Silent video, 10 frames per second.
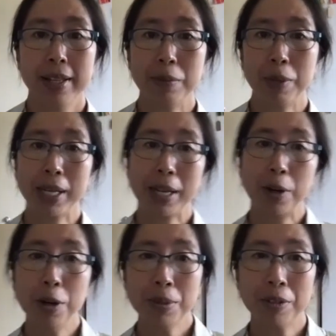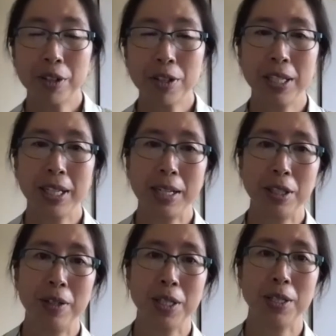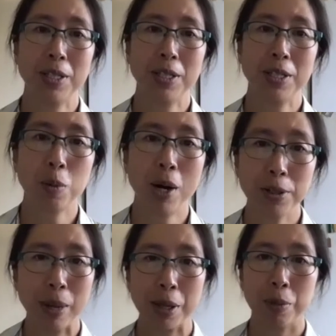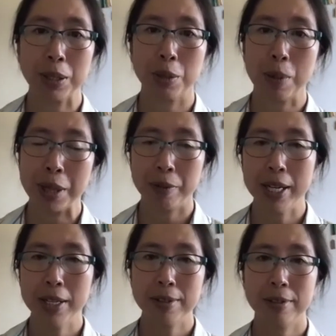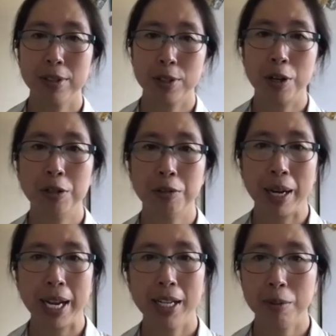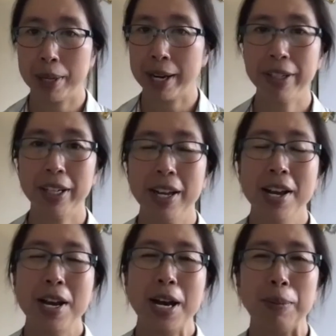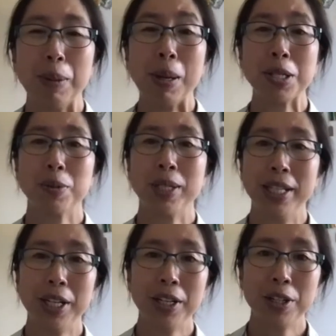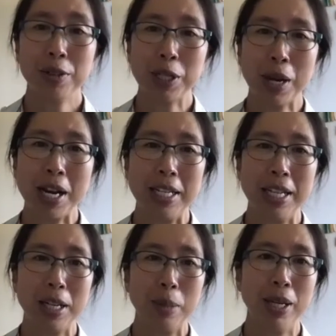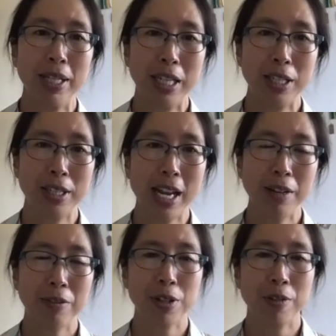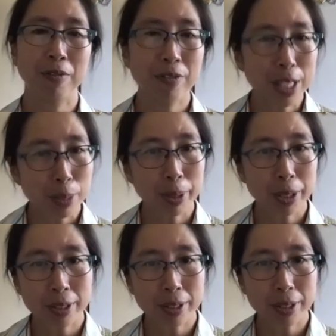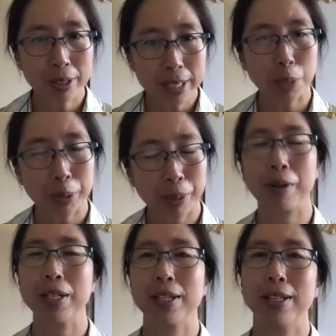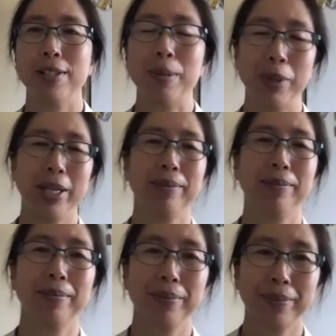Then when I get home, the first thing I do is a dog walk, no matter what the weather is, snow, rain, whatever. I'm also a knitter, so I try to knit a bit each day for some visible, tangible progress on something.